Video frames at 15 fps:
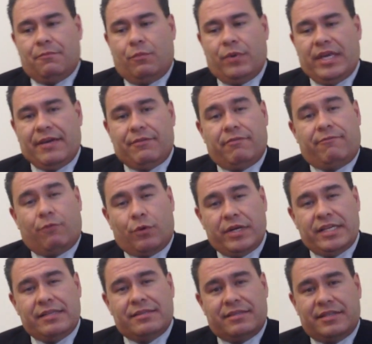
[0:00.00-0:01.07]
We have a
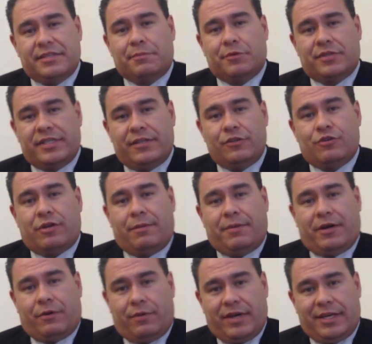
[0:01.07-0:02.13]
46%
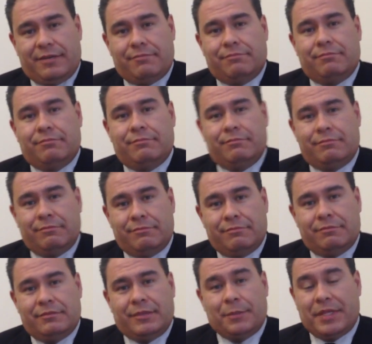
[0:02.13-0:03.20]
dropout rate.
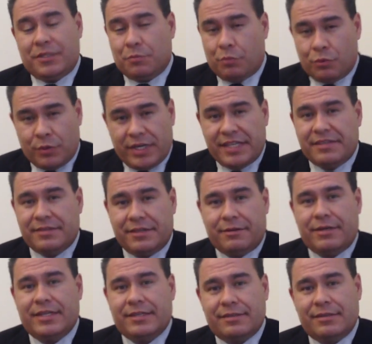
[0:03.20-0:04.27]
And that's pretty
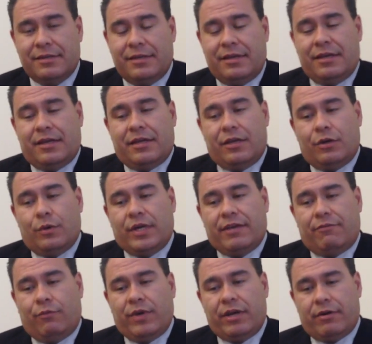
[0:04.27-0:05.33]
serious. You know,
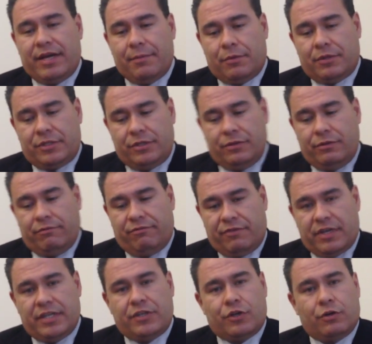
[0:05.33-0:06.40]
if we are able to
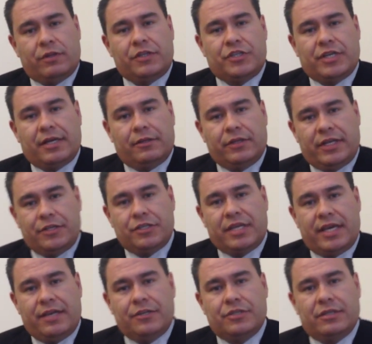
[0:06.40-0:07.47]
fund early childhood
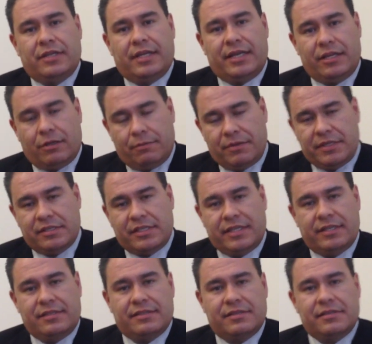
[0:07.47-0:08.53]
education and help these
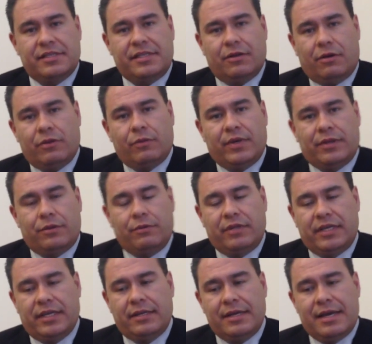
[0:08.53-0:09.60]
kids succeed all the way through
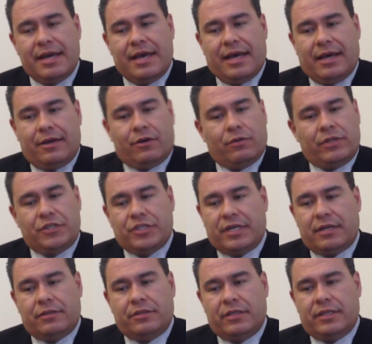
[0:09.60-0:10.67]
the end, early
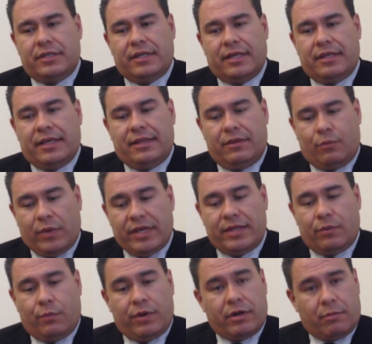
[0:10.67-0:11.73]
childhood and the way
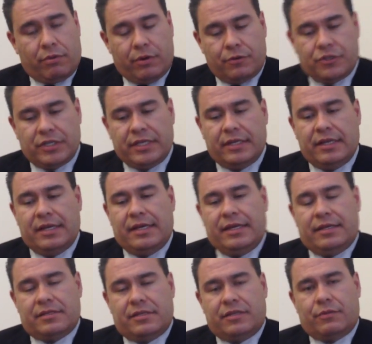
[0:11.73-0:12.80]
that we're approaching it
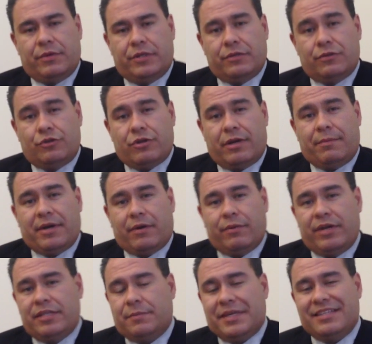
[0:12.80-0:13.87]
is going to reduce dropout
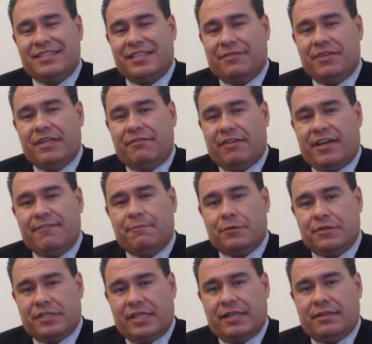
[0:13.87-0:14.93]
rates by
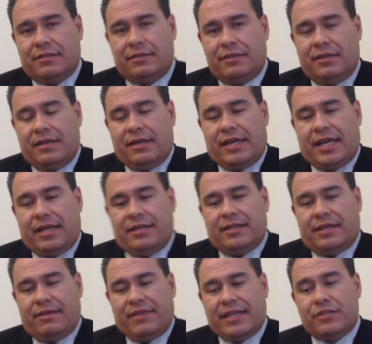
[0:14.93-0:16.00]
75%. And
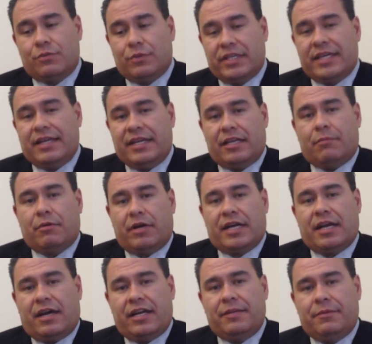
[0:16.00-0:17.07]
that's really going to help our
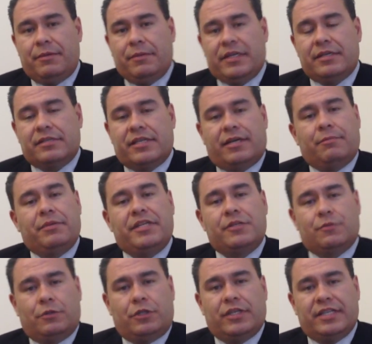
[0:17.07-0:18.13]
economy because
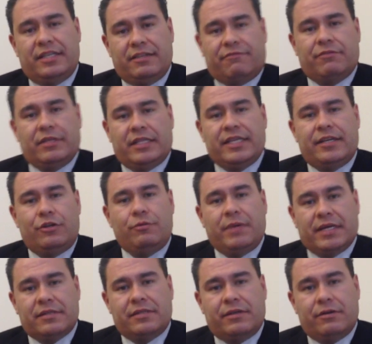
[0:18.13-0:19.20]
companies will look differently at New
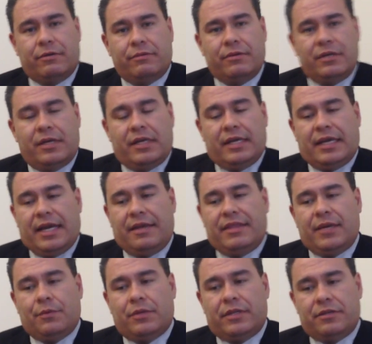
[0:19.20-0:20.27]
Mexico, and
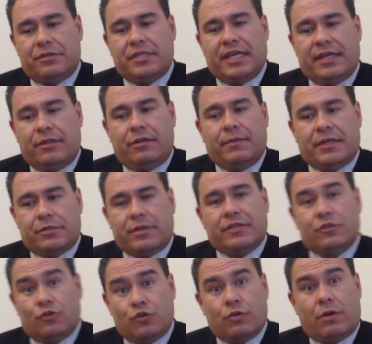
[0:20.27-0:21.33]
they will understand that New Mexico
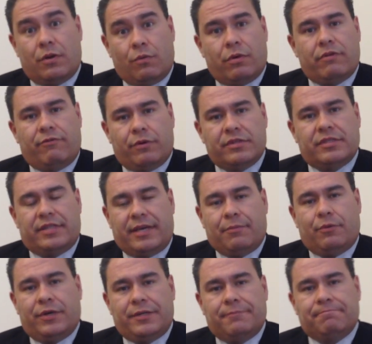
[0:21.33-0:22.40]
has a strong workforce at
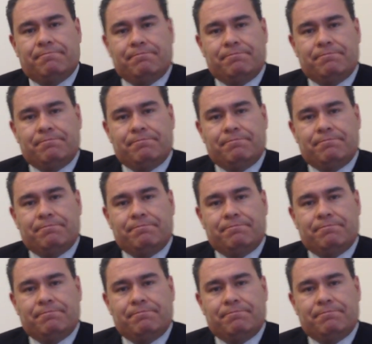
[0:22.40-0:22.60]
that point.